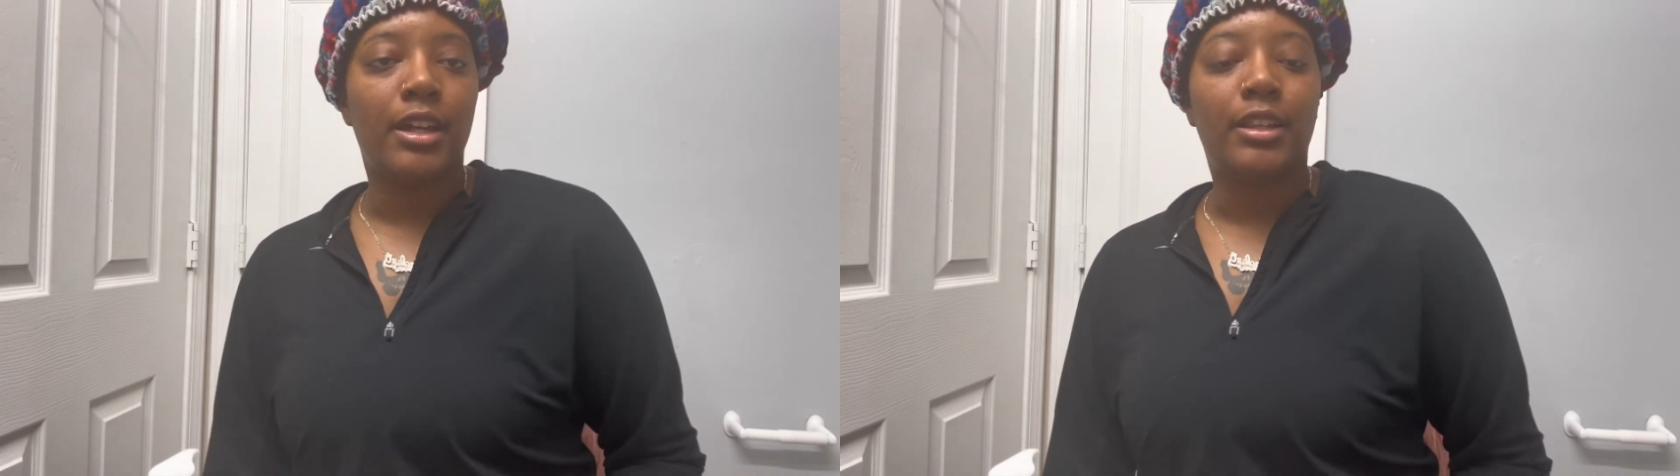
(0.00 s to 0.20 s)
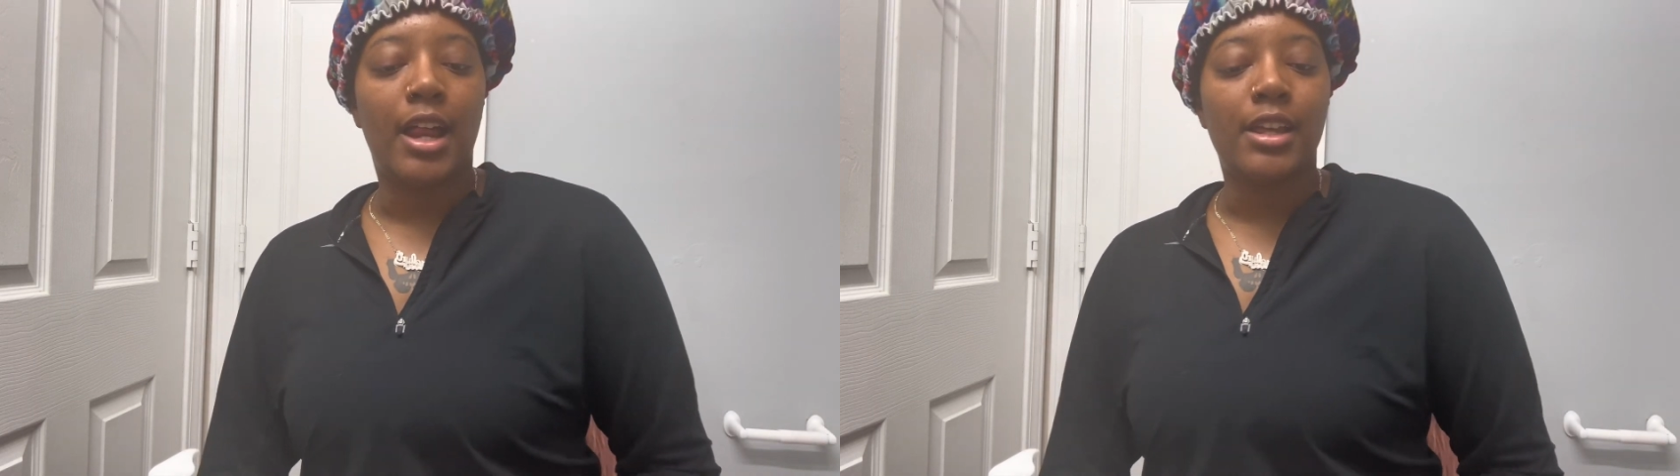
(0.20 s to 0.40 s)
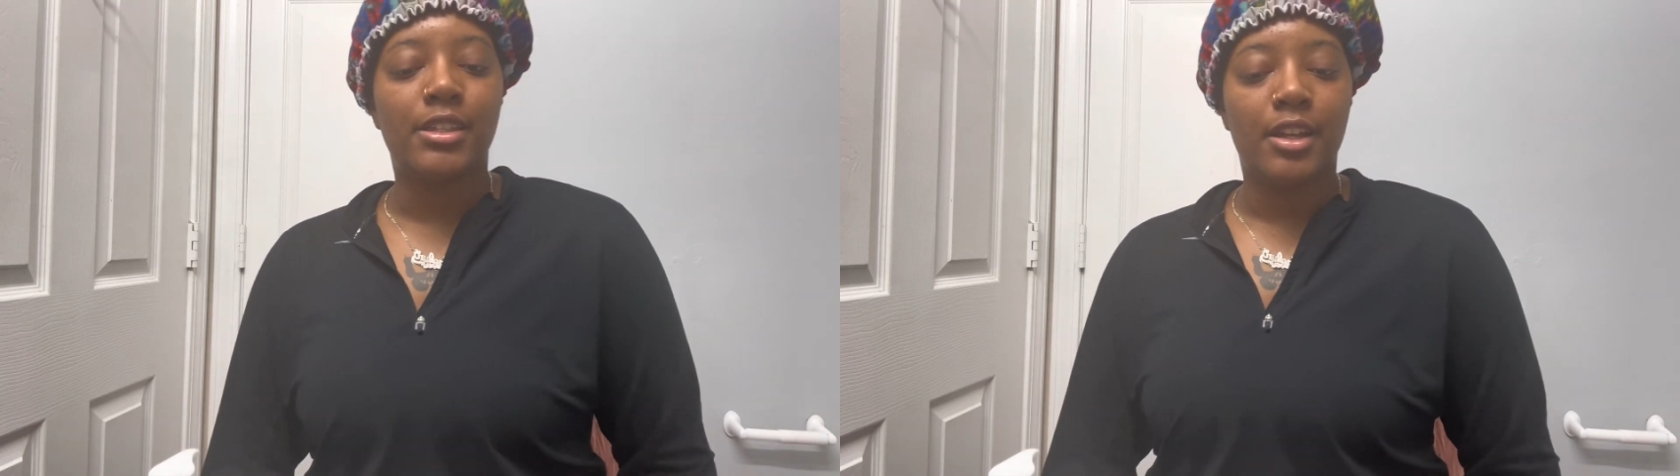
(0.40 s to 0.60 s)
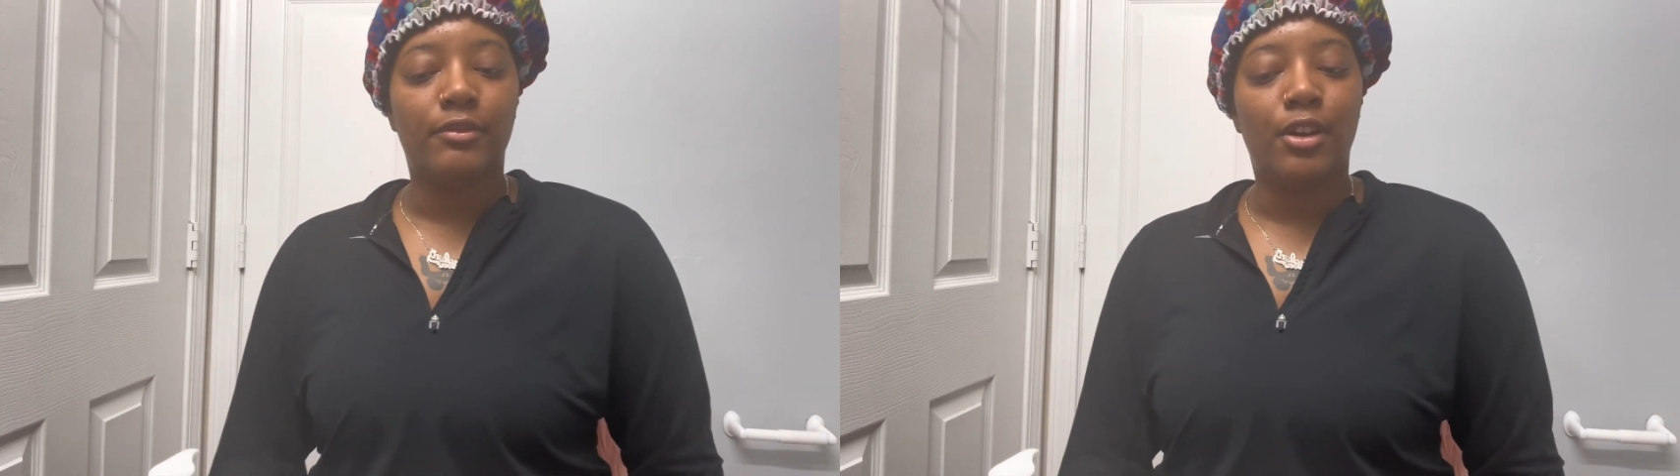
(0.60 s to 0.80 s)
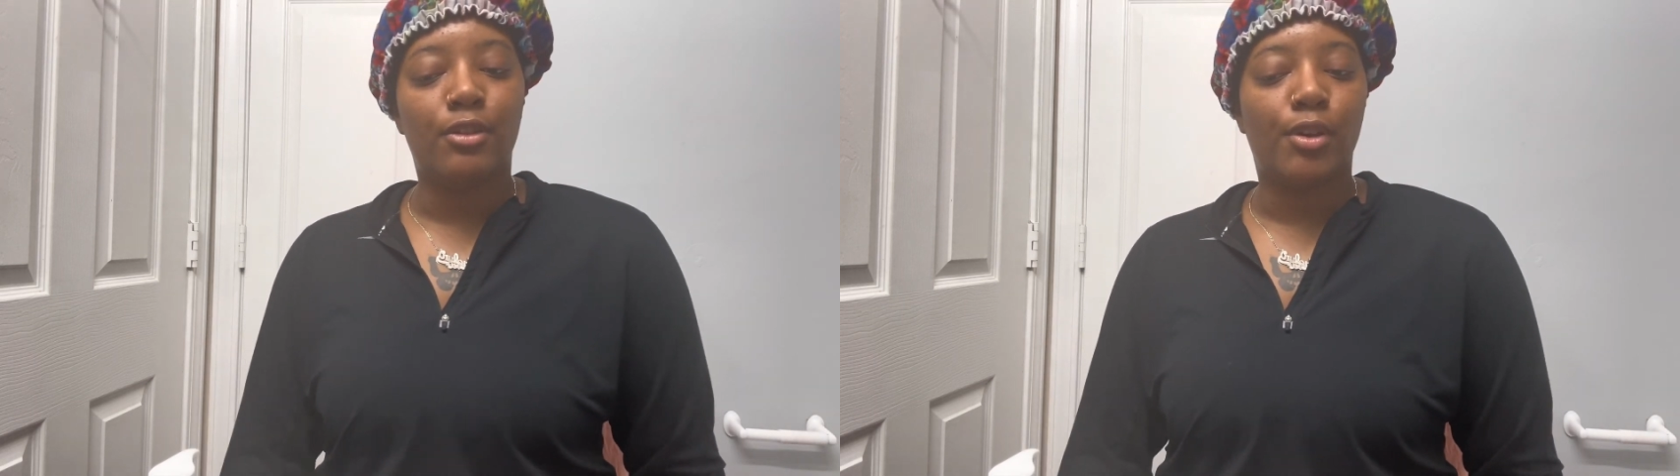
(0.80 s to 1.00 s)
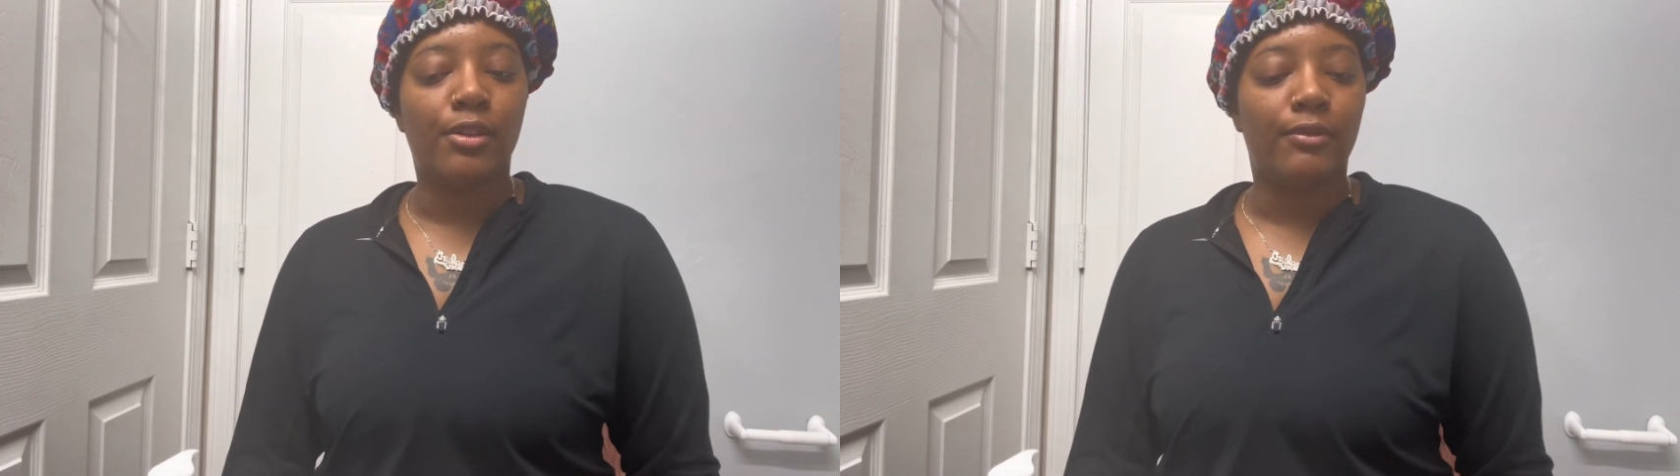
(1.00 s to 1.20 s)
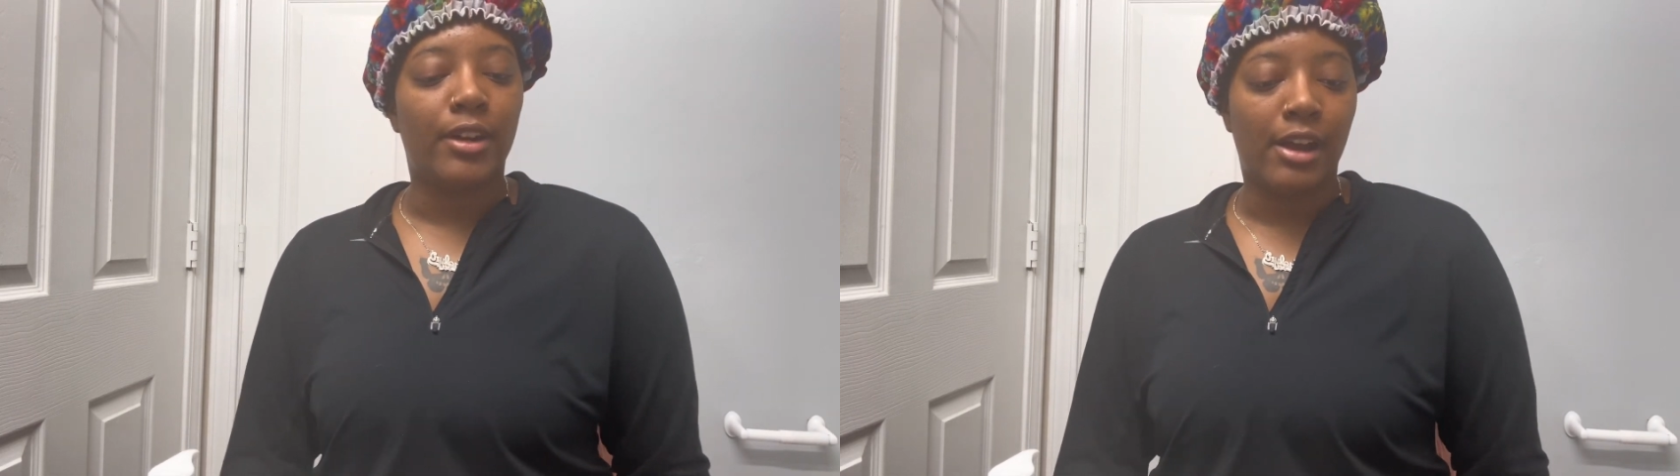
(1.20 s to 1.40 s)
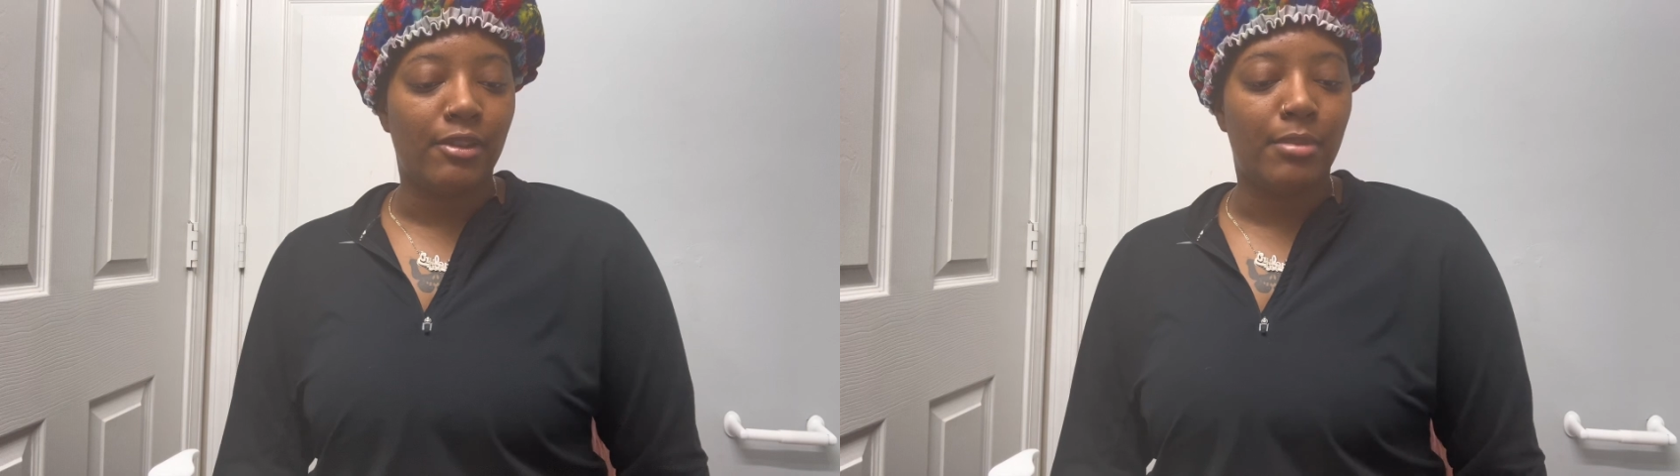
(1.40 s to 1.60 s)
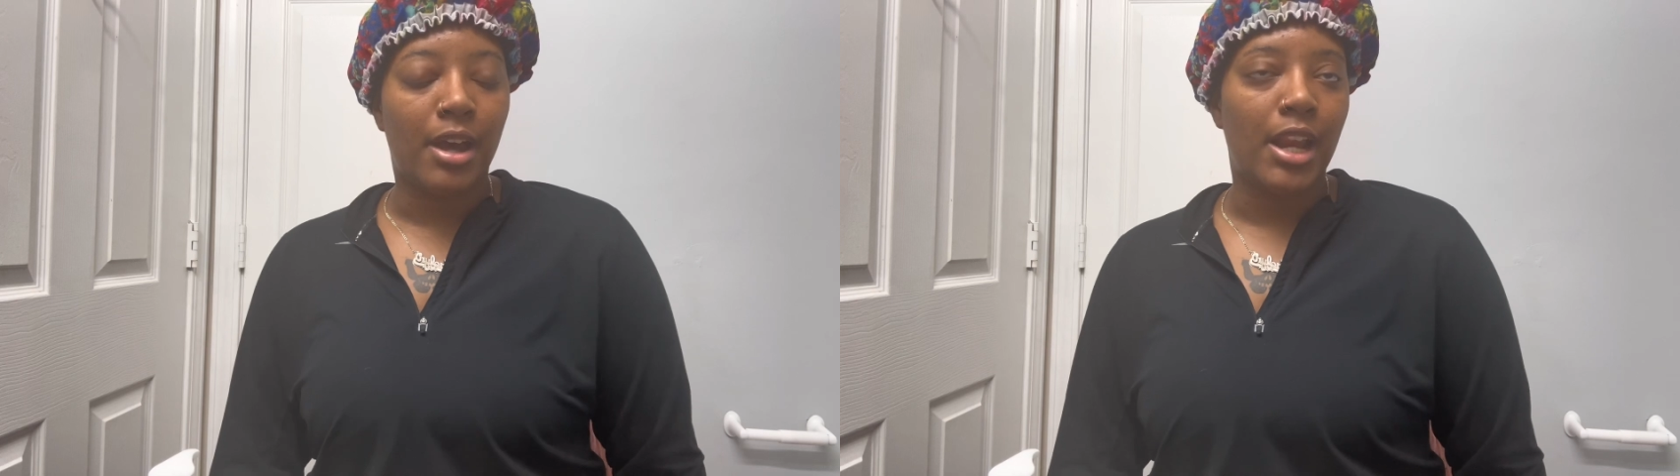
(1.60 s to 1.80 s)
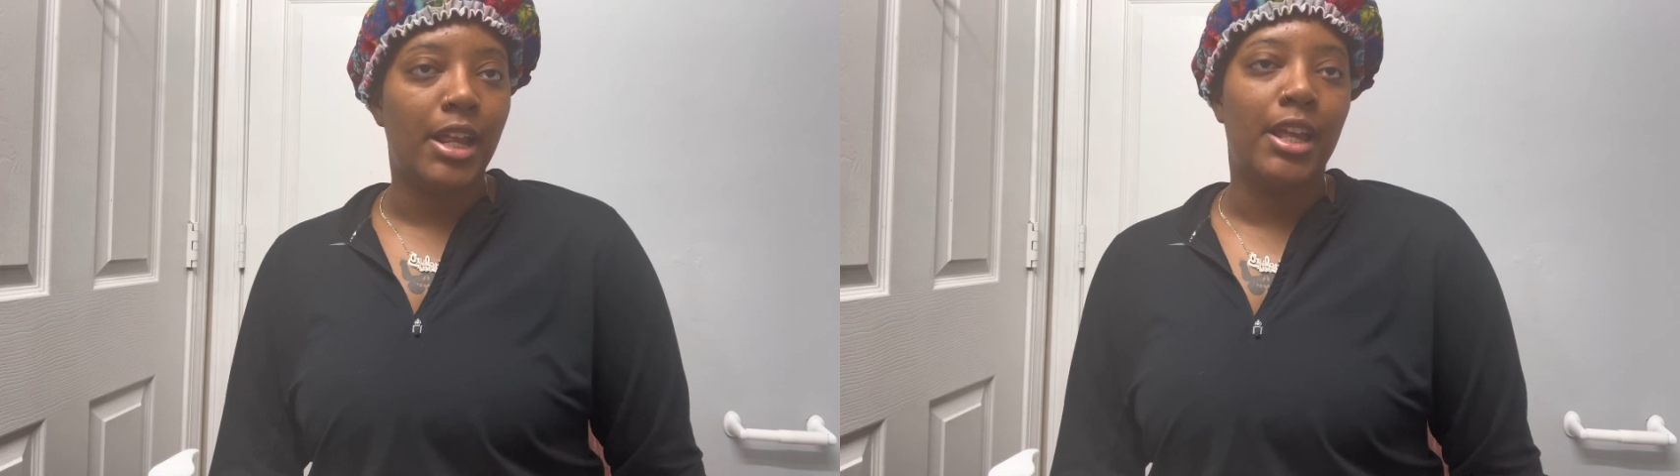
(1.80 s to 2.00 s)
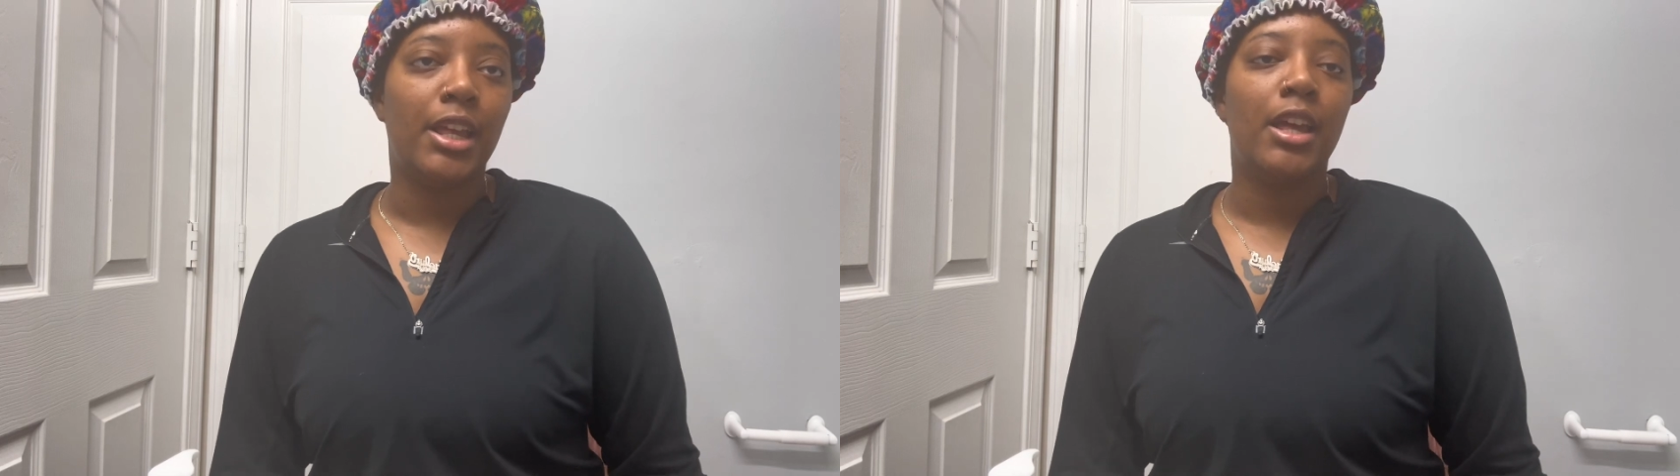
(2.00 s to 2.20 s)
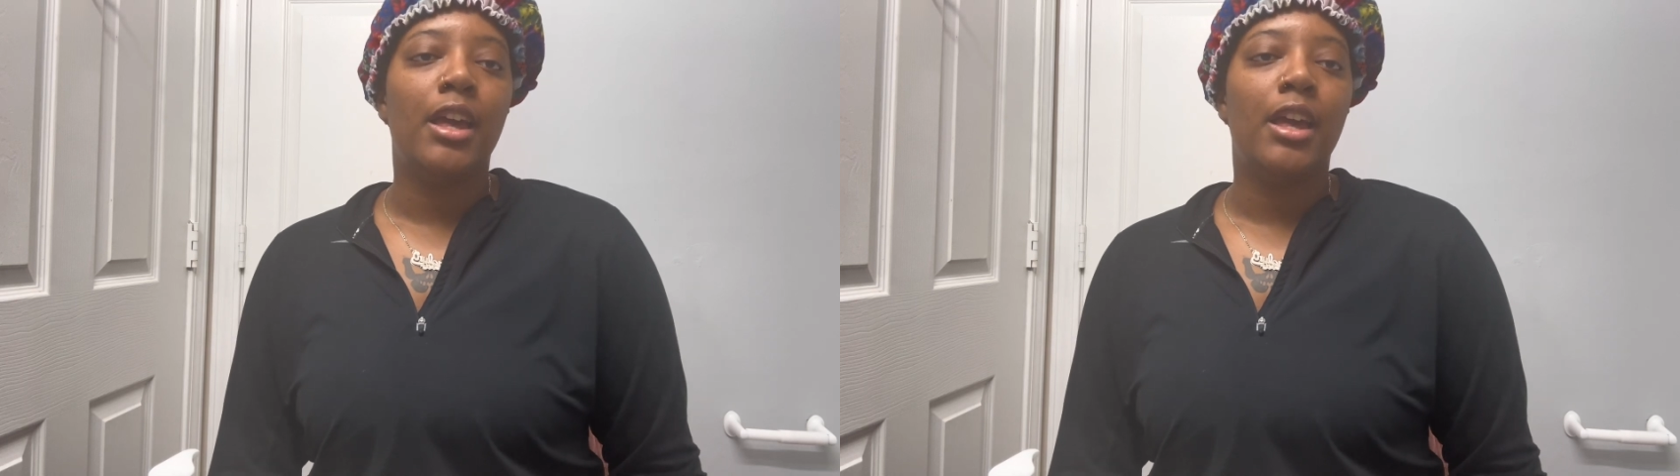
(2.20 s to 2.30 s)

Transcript: a lot of stuff don't work for everybody.